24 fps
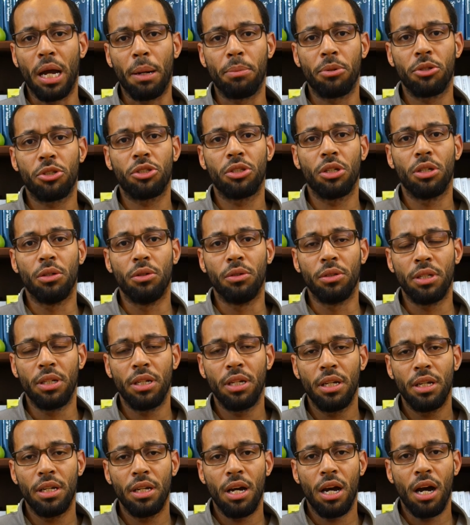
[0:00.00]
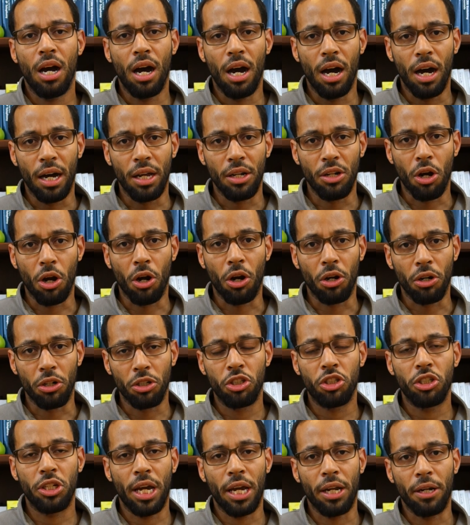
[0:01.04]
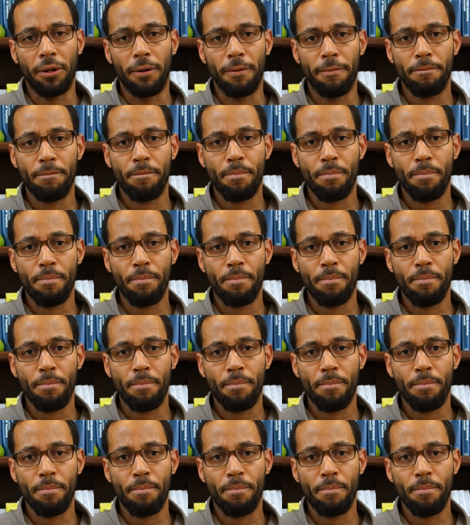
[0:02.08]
episode on our channel.